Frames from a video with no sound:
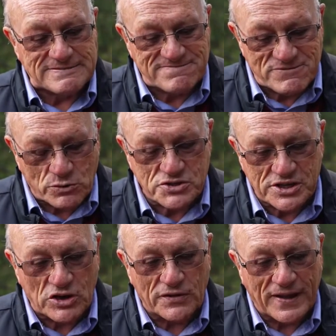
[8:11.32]

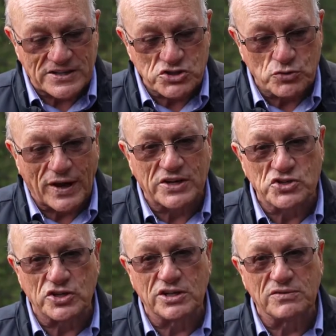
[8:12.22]
focusing on that
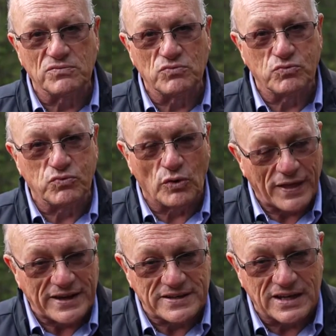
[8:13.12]
strategy for
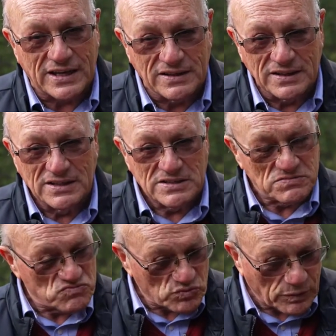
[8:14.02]
that day.
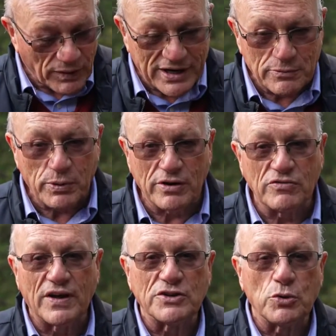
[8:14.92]
We write up our
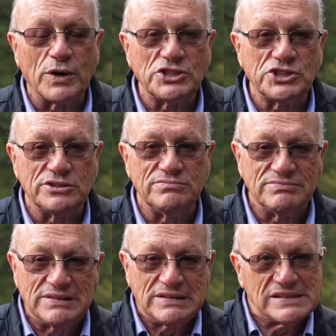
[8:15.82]
evaluation.
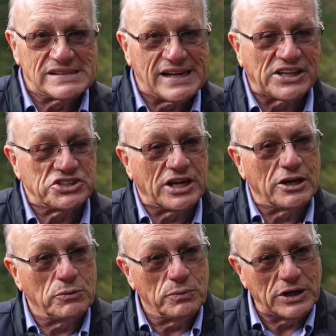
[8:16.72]
Next
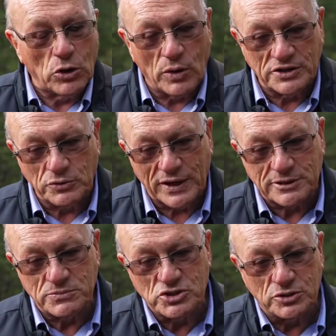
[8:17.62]
day, we go on to
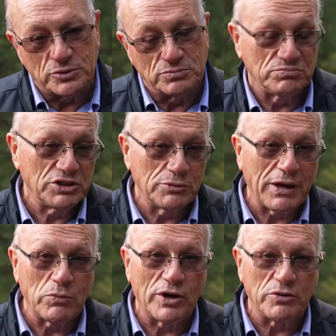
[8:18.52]
item 2. You
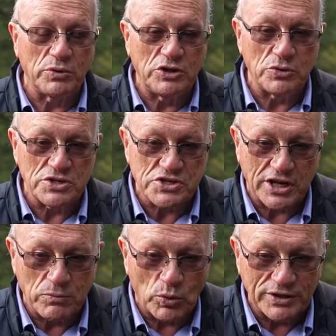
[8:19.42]
may want to redo the
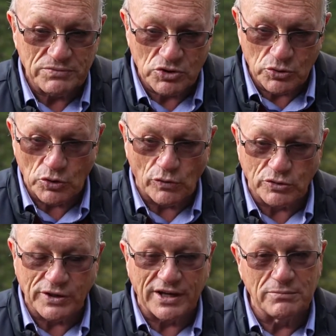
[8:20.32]
same one, do it over
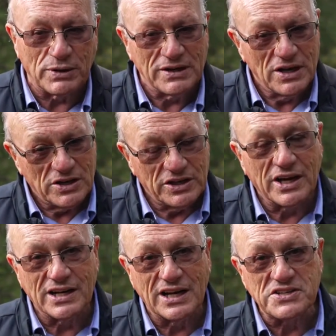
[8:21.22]
again, but you
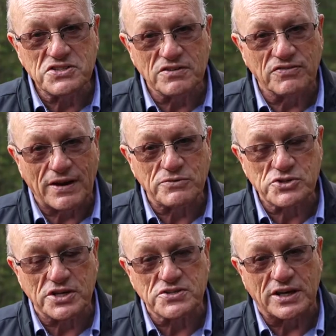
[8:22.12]
got a list of 5 or
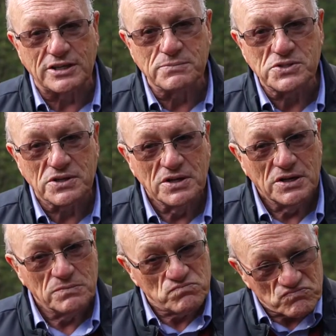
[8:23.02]
6 items,
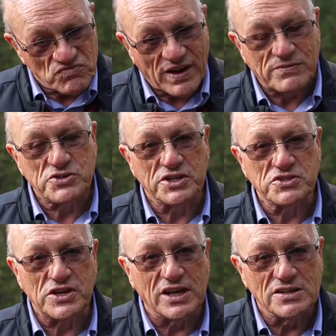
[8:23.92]
5 or 6
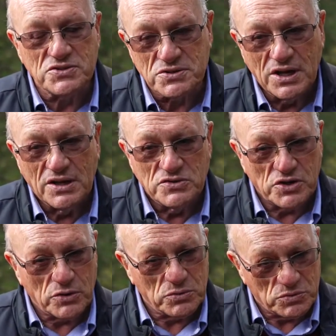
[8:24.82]
days,
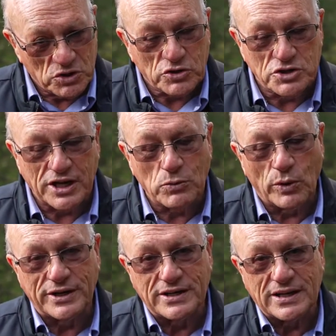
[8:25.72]
so you could take
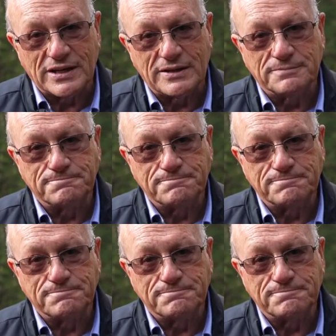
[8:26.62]
one a day.